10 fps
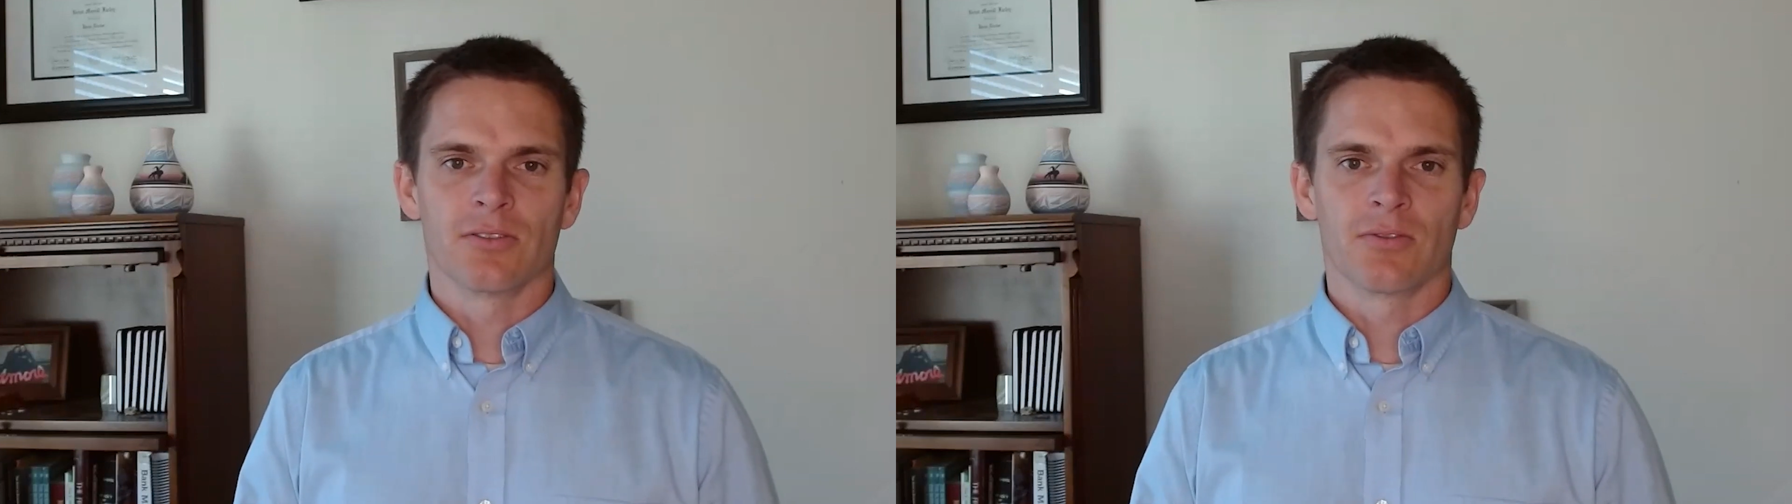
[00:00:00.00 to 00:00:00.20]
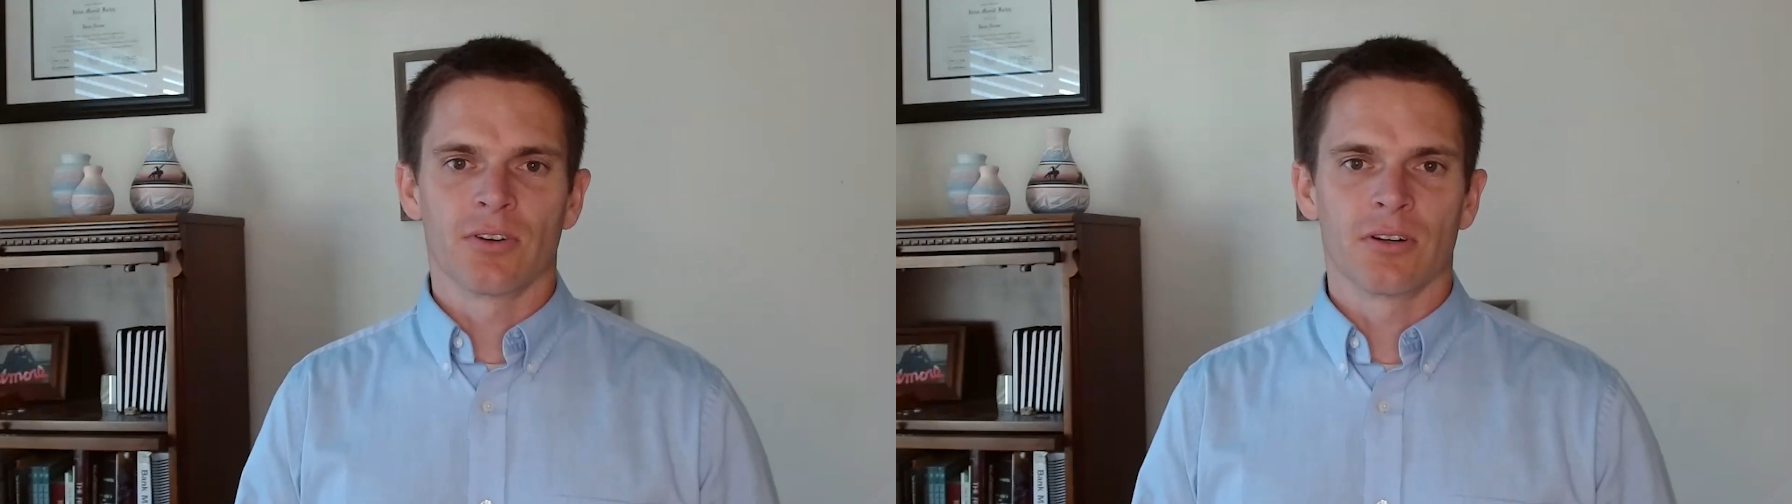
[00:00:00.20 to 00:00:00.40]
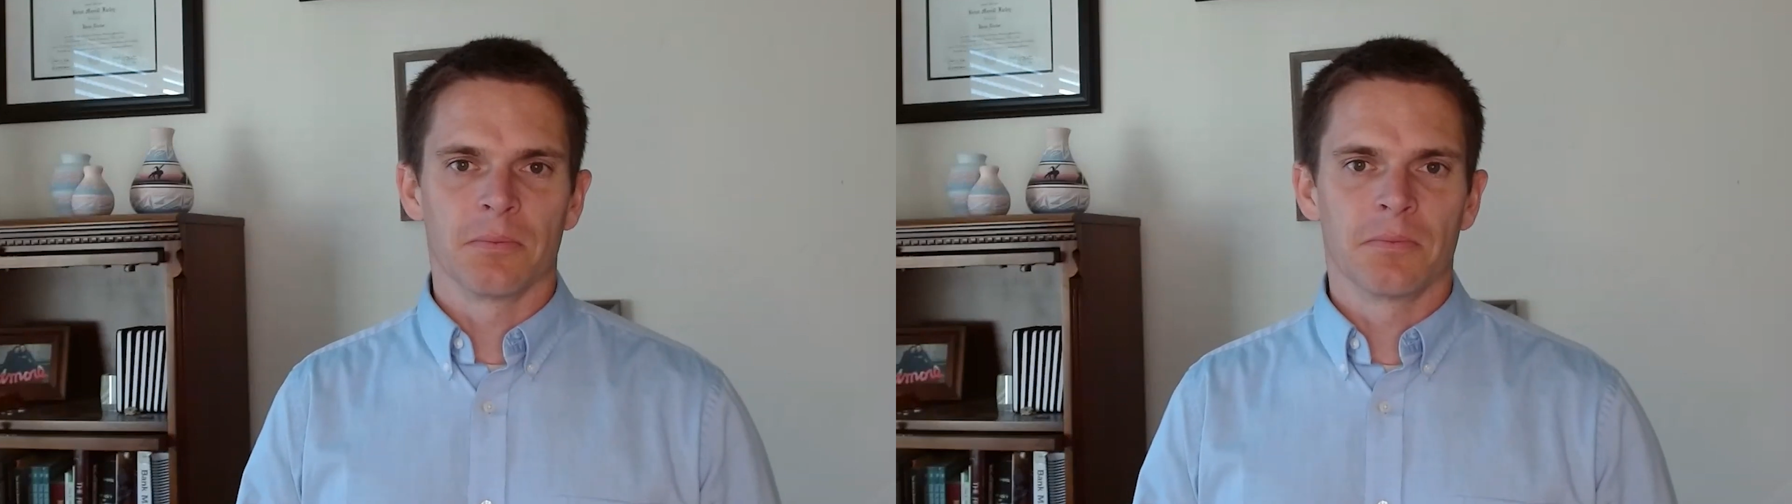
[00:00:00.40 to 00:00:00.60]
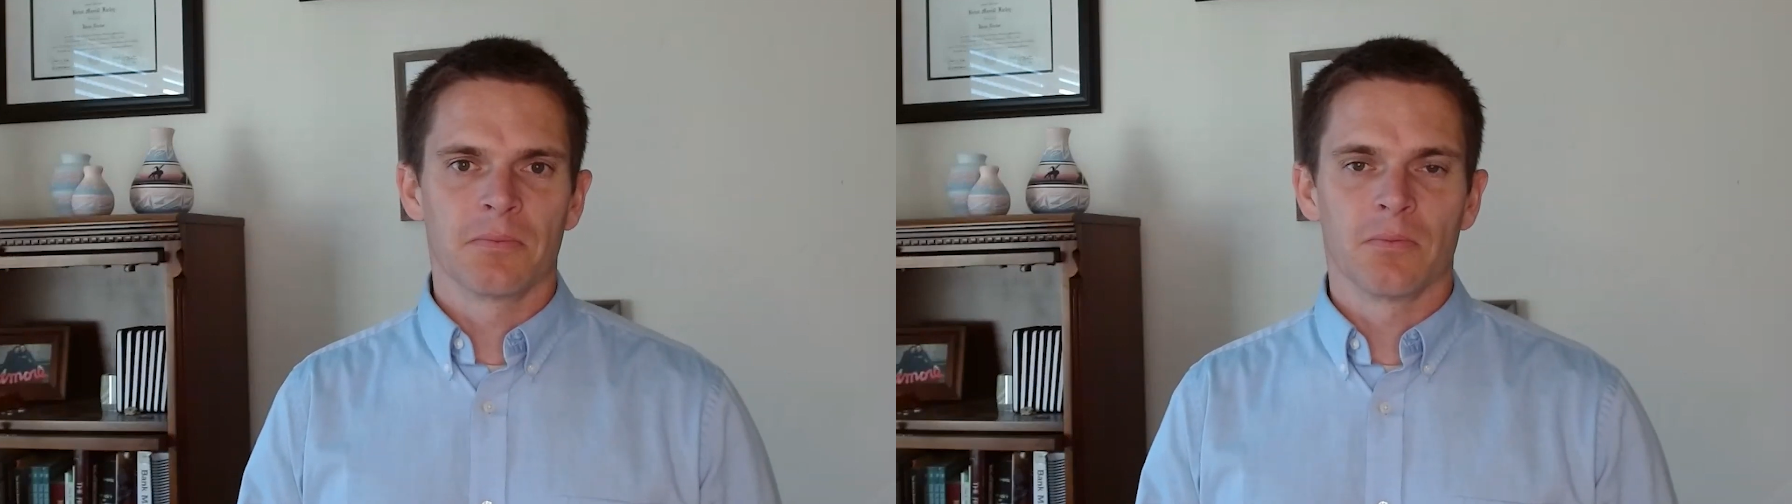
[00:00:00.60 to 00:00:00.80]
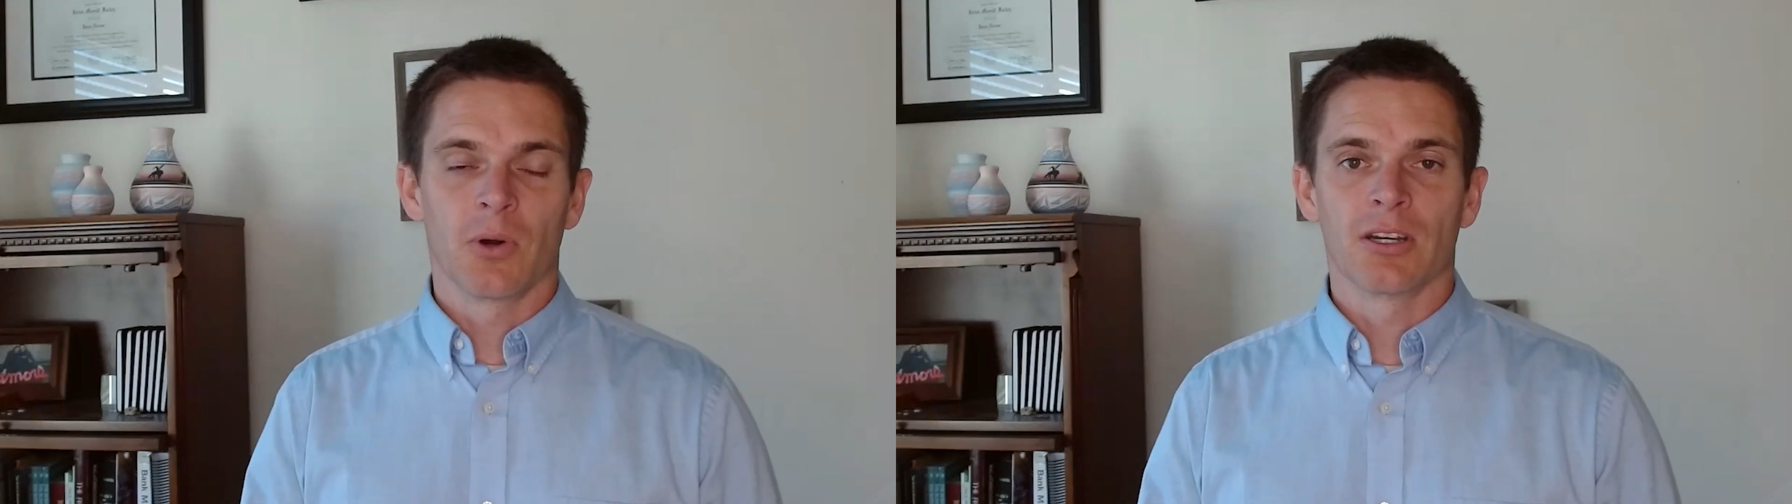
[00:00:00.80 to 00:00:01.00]
firm,
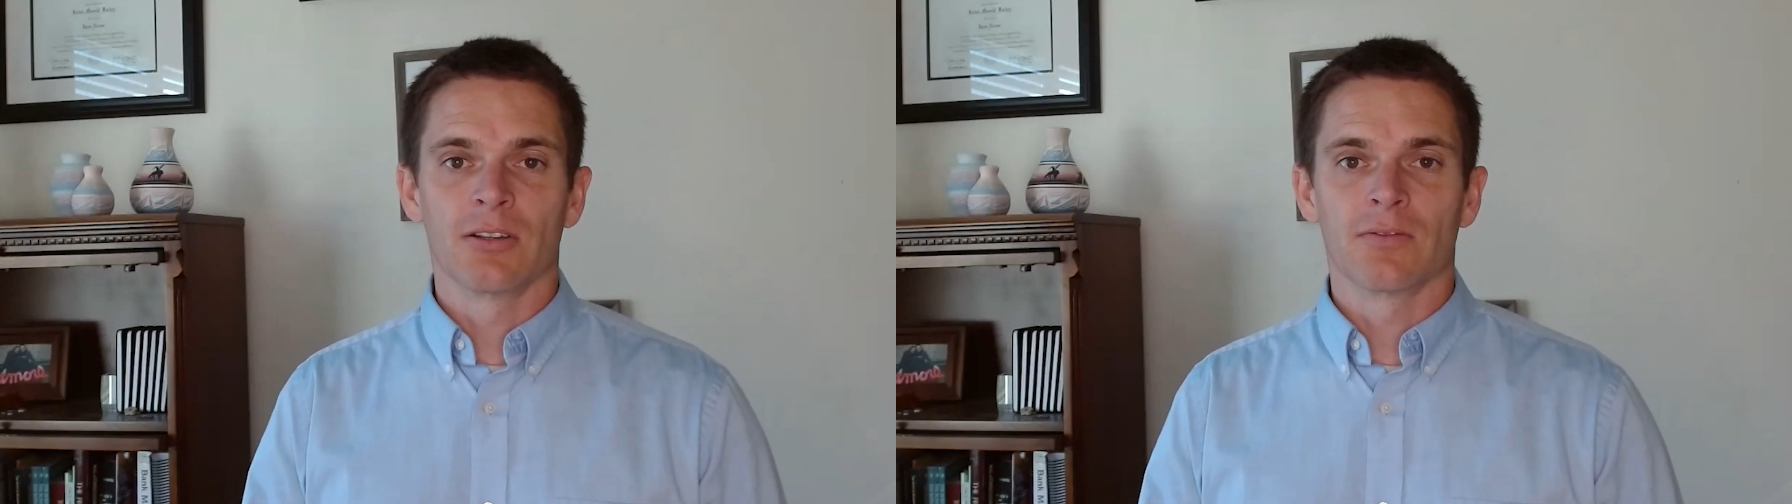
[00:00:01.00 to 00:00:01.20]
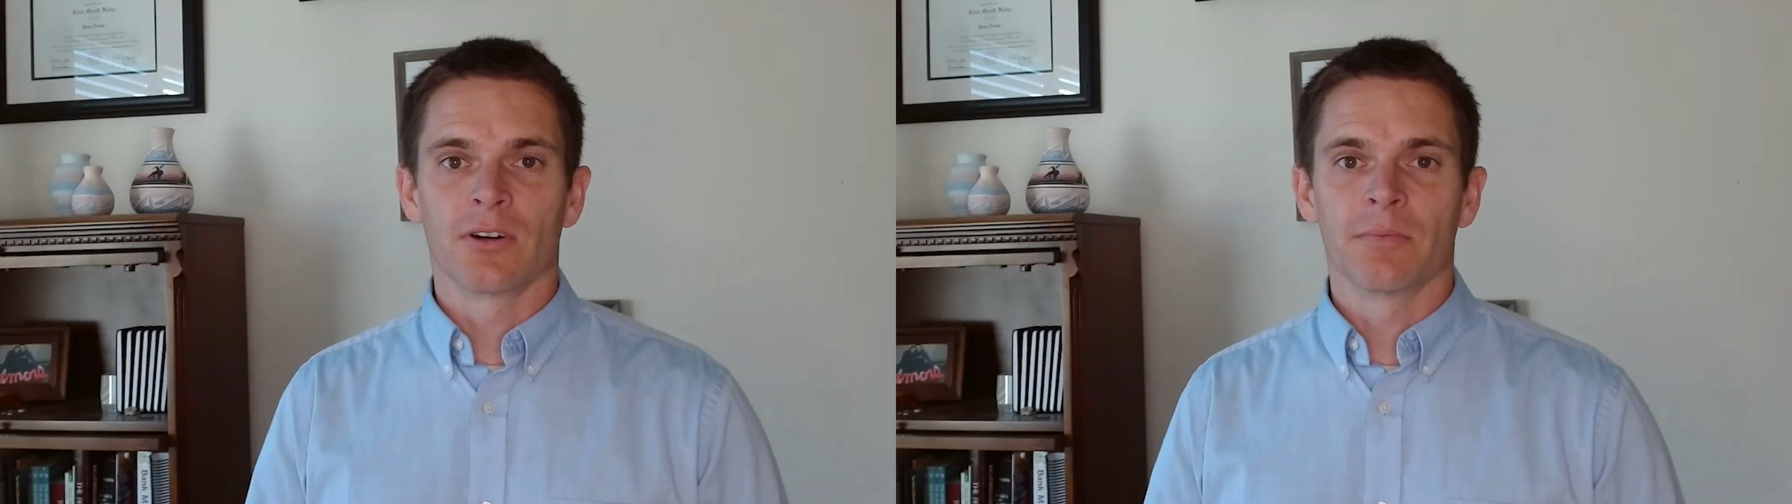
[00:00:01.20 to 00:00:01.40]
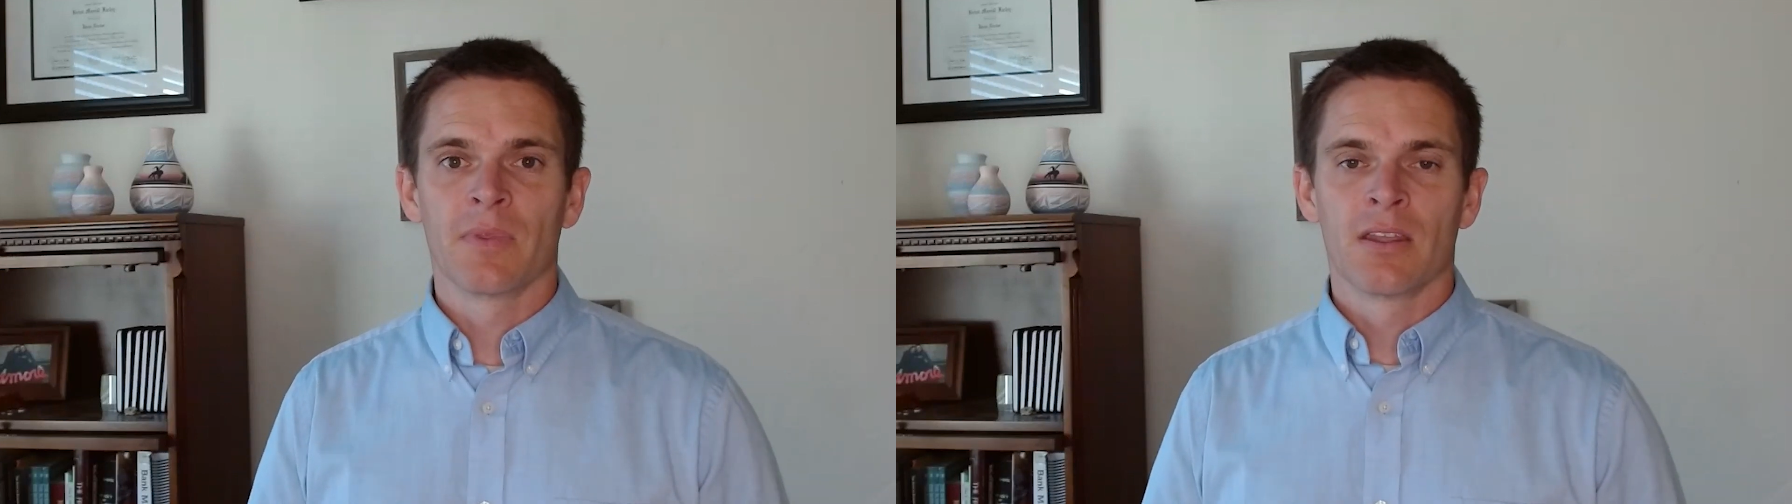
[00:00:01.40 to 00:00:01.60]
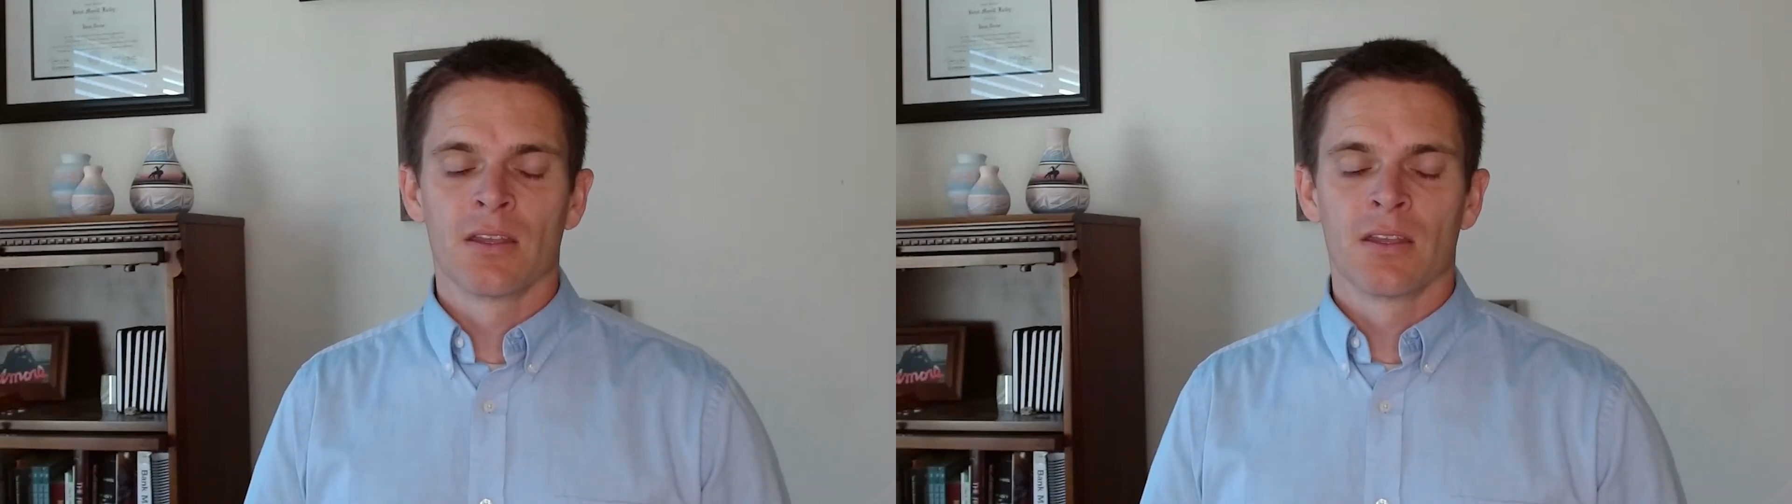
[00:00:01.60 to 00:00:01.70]
marketing firm.